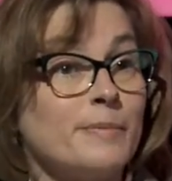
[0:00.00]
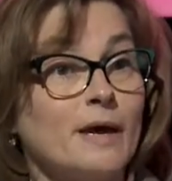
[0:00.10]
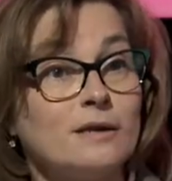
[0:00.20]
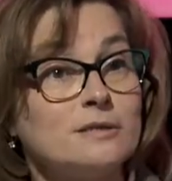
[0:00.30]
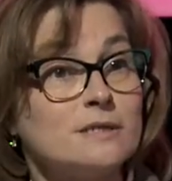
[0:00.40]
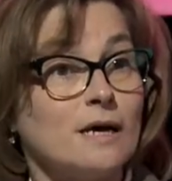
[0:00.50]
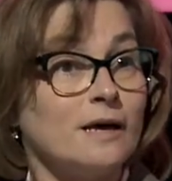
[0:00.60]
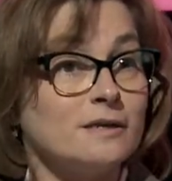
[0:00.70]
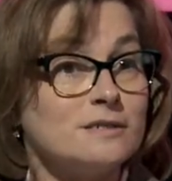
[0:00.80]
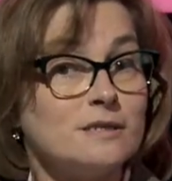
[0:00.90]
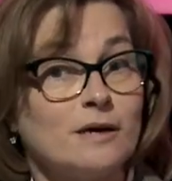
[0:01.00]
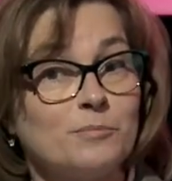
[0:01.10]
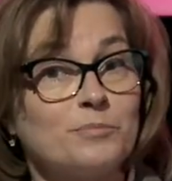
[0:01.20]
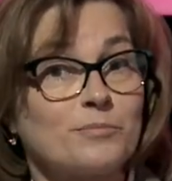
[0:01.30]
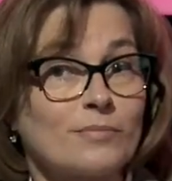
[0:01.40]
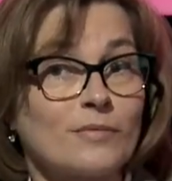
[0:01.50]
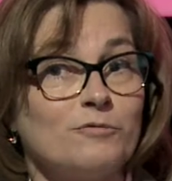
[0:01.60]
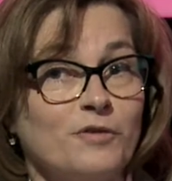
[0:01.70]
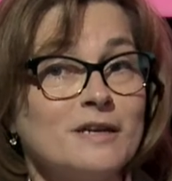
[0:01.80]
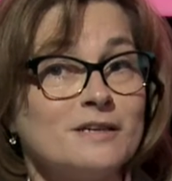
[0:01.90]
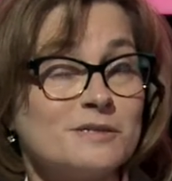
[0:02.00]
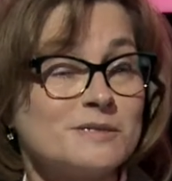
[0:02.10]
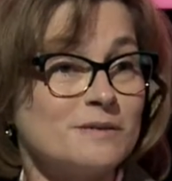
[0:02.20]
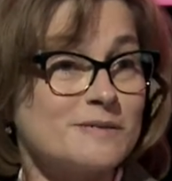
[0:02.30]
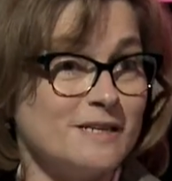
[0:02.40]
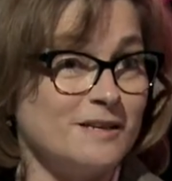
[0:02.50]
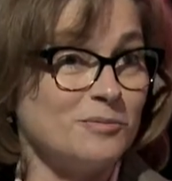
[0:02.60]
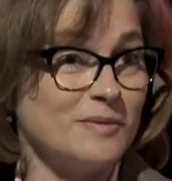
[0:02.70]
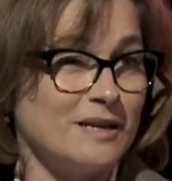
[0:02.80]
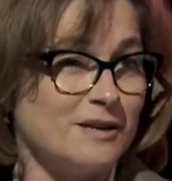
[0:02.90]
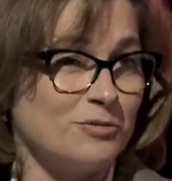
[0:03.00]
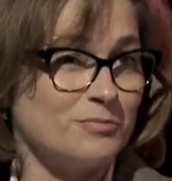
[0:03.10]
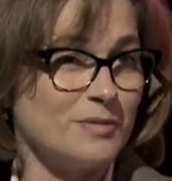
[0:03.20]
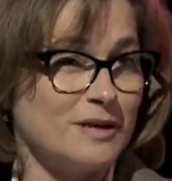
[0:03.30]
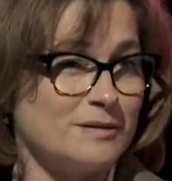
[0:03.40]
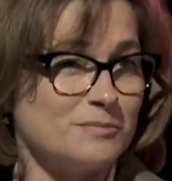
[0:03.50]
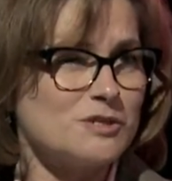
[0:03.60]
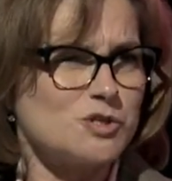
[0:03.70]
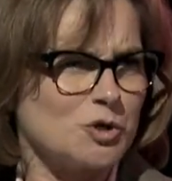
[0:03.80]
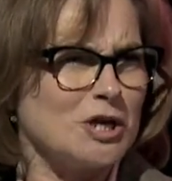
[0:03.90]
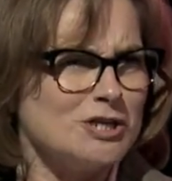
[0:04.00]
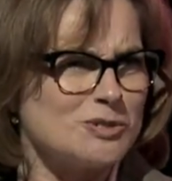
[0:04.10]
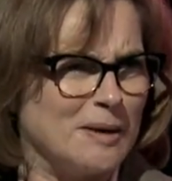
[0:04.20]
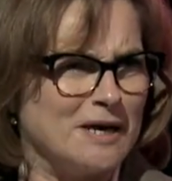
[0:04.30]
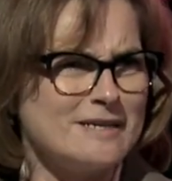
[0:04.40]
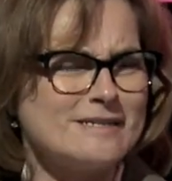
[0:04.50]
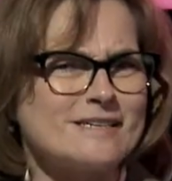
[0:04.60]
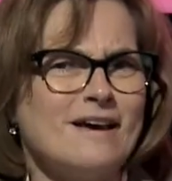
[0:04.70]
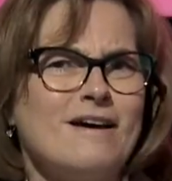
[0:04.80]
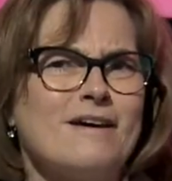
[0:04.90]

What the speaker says: and finding themselves in a strange place,